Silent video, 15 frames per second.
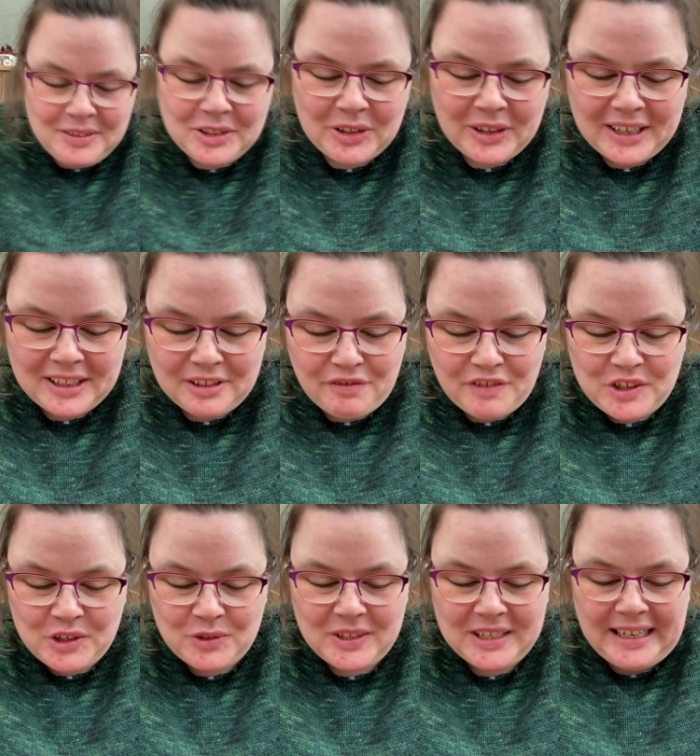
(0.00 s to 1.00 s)
dog had the
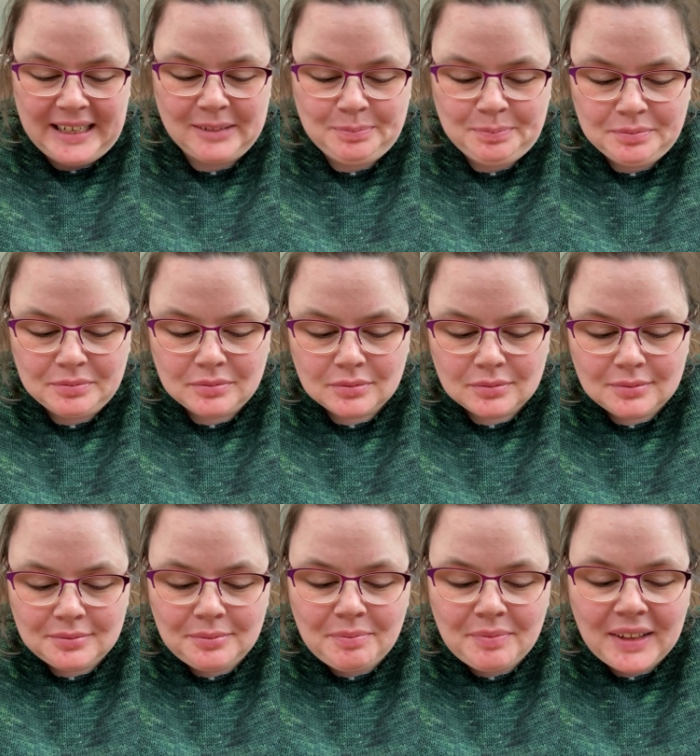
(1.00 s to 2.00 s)
physio today
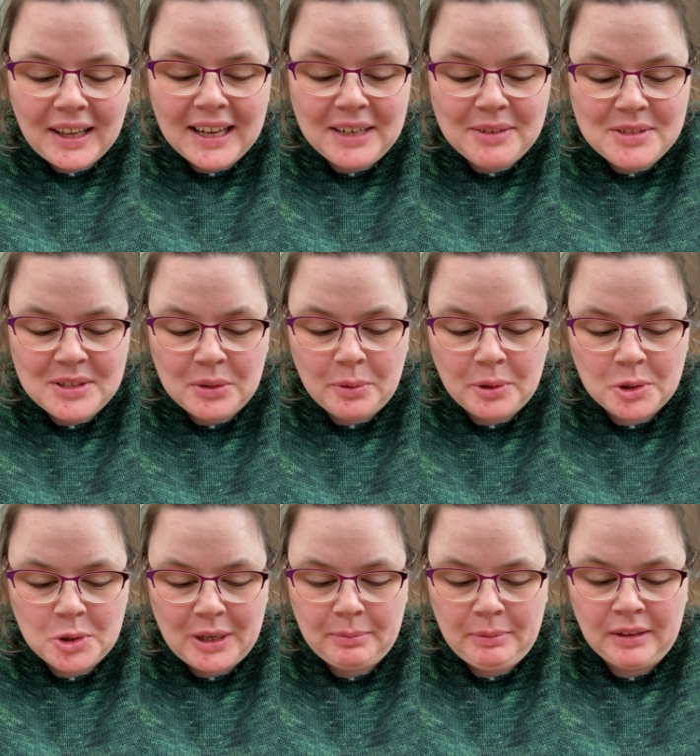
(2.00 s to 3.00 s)
and he was in the water
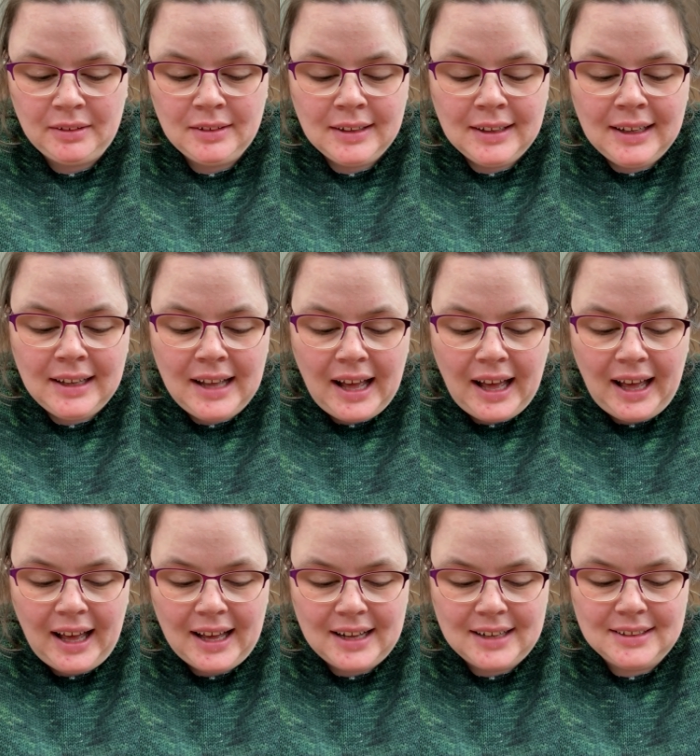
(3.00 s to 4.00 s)
treadmill
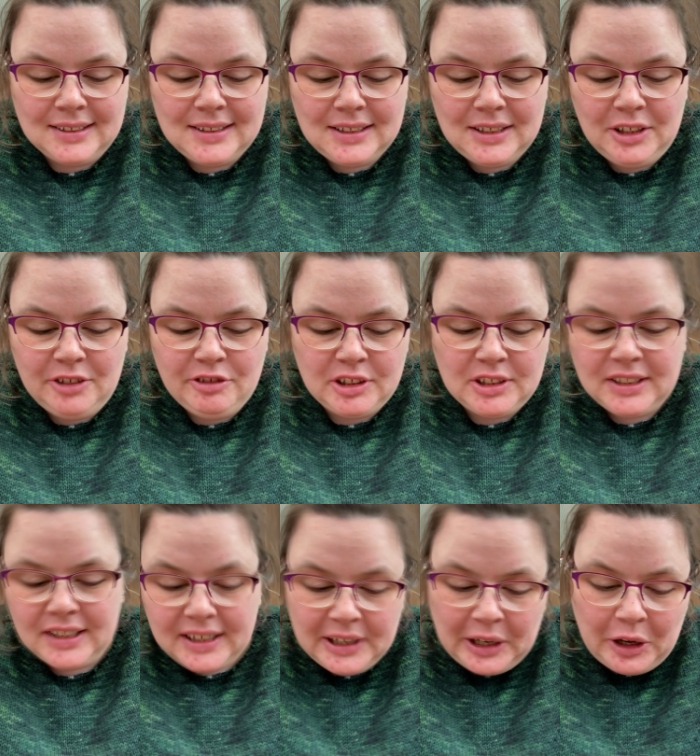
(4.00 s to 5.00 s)
and you've got to
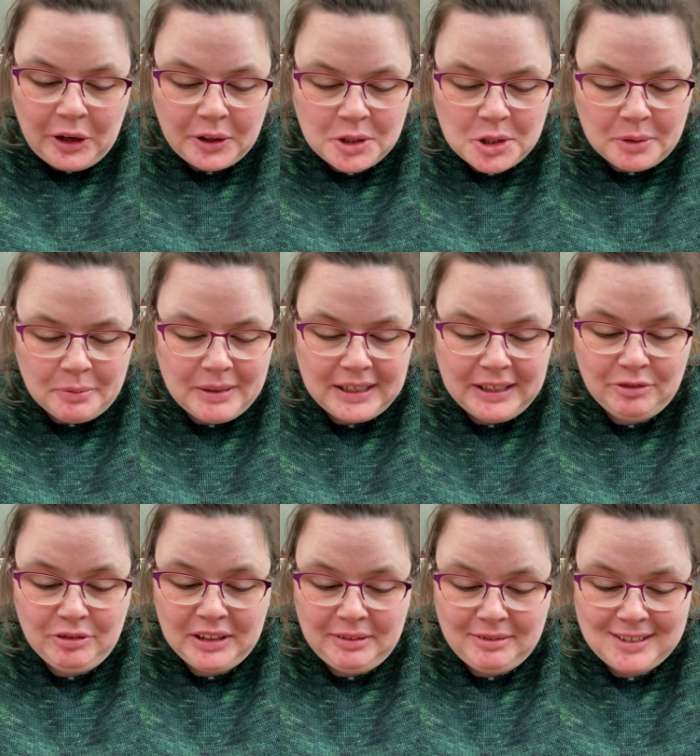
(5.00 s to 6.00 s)
like encourage him and he
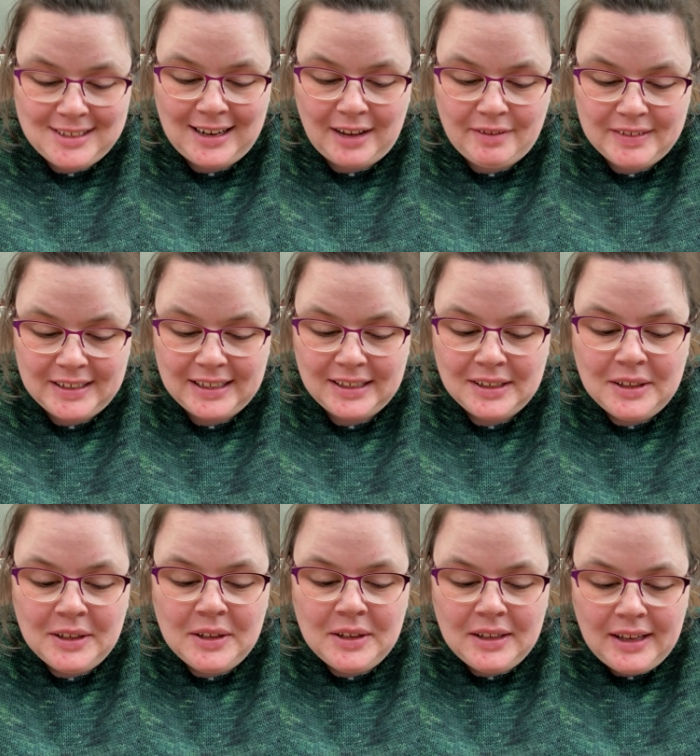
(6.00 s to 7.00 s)
really wasn't having it.
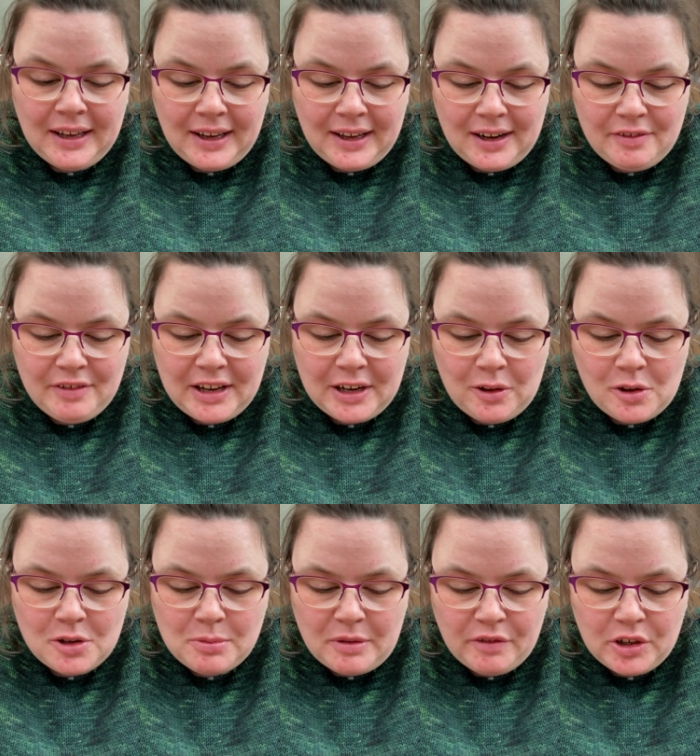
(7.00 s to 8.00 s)
And I've kind of lost
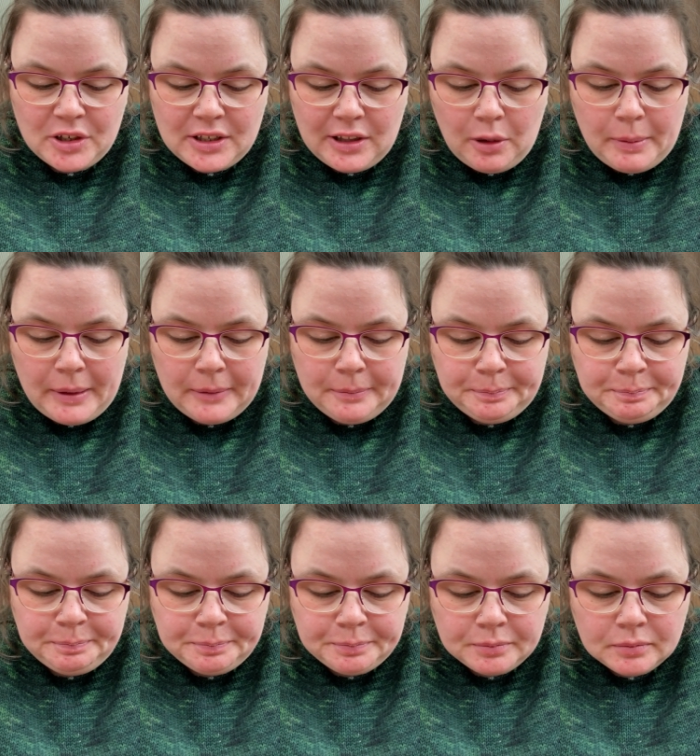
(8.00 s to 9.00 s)
my voice a little bit.
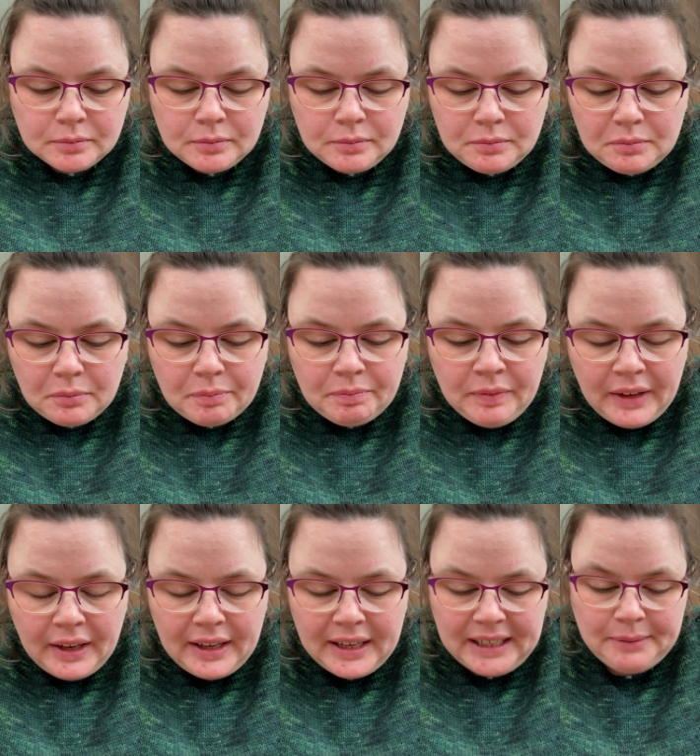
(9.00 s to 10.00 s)

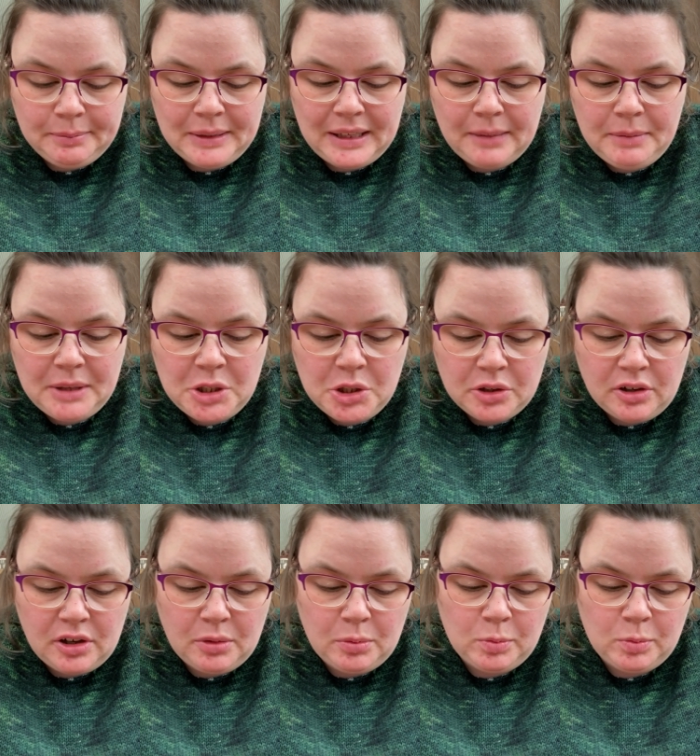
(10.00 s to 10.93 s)
It means you're not